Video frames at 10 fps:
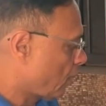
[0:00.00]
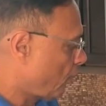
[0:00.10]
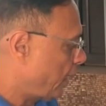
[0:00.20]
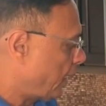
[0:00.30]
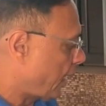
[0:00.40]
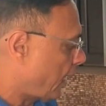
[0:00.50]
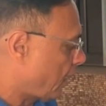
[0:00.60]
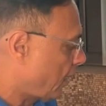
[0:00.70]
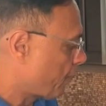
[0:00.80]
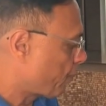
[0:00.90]
we
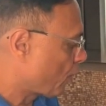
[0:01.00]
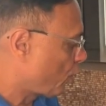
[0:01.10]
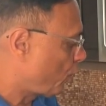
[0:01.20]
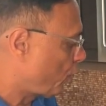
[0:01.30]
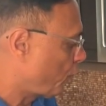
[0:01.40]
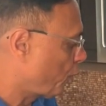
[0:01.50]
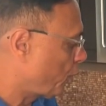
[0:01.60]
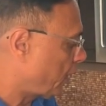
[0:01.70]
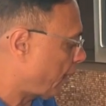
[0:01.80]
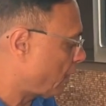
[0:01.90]
take
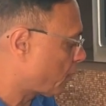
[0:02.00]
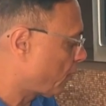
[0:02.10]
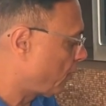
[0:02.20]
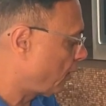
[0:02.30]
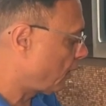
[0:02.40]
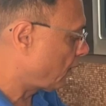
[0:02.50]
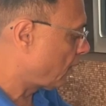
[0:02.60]
2 tablespoons